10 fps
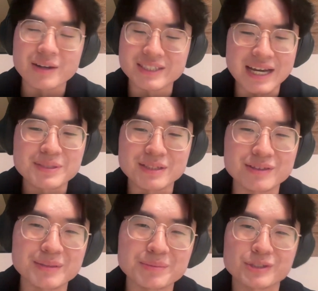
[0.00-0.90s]
I was
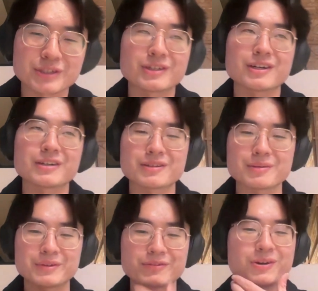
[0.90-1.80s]
absolutely pushing harder
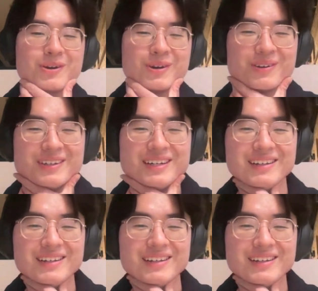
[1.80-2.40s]
than before.